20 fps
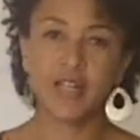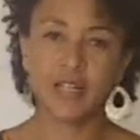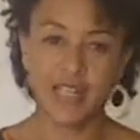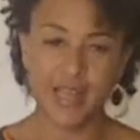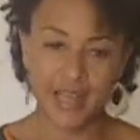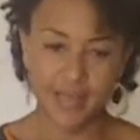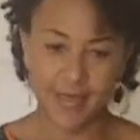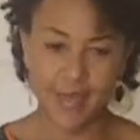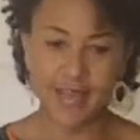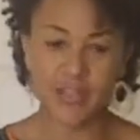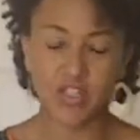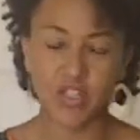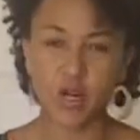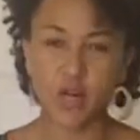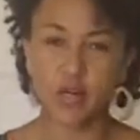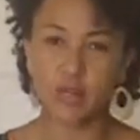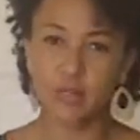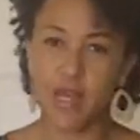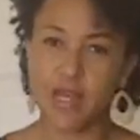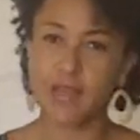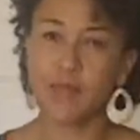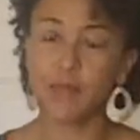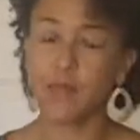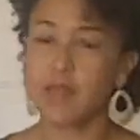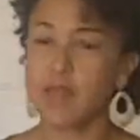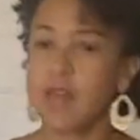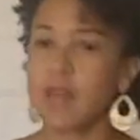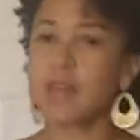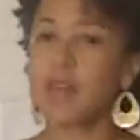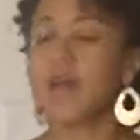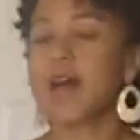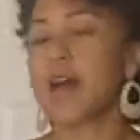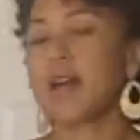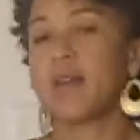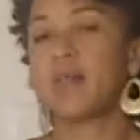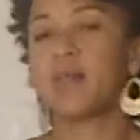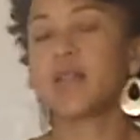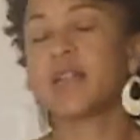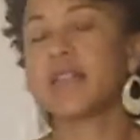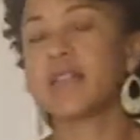again, that started making me think about
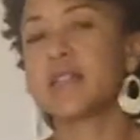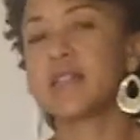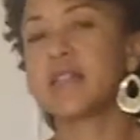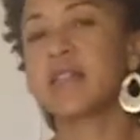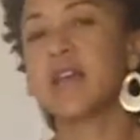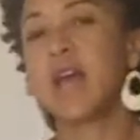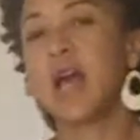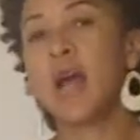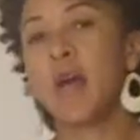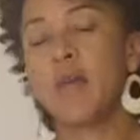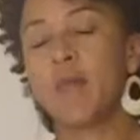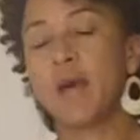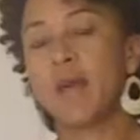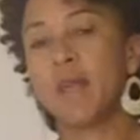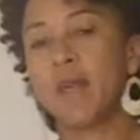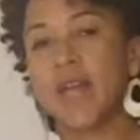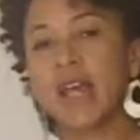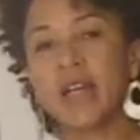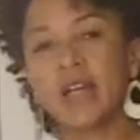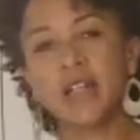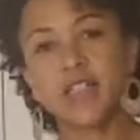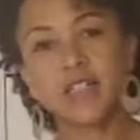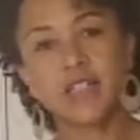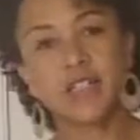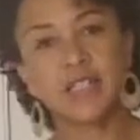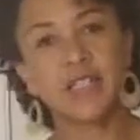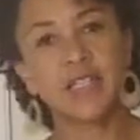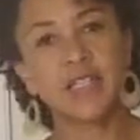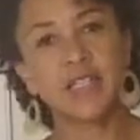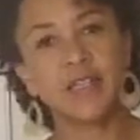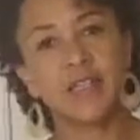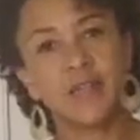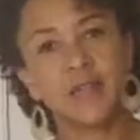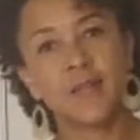it, because my parents,